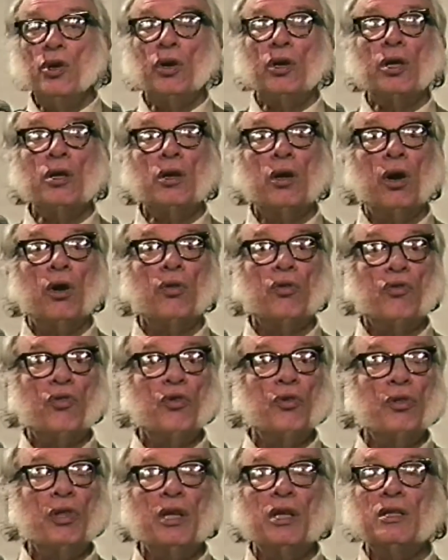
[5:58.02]
You can go
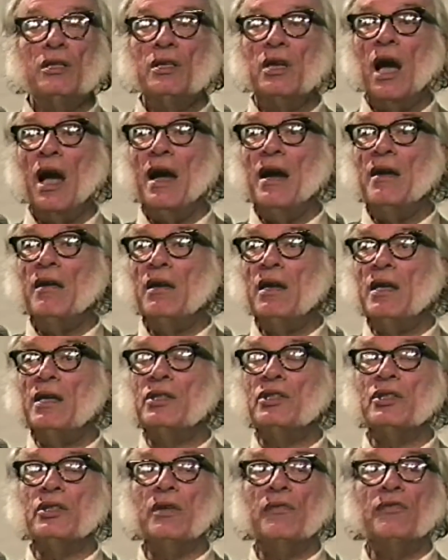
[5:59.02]
through the entire
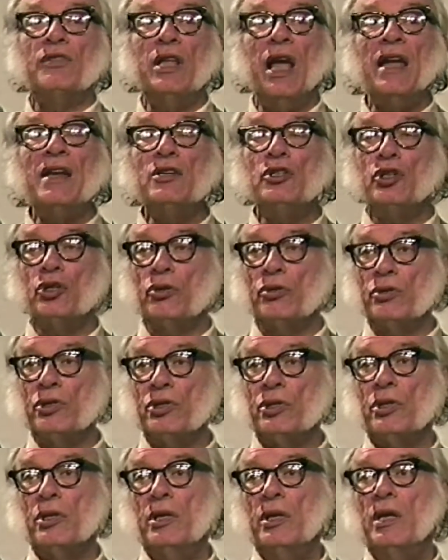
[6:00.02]
list of
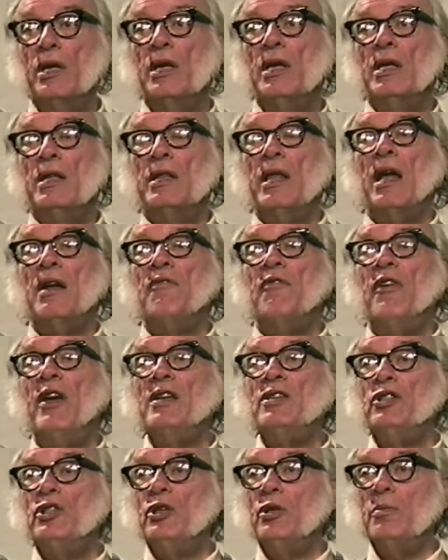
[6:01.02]
dangers that
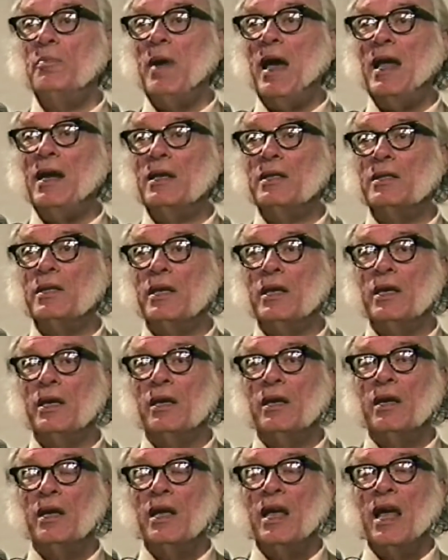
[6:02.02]
face humanity,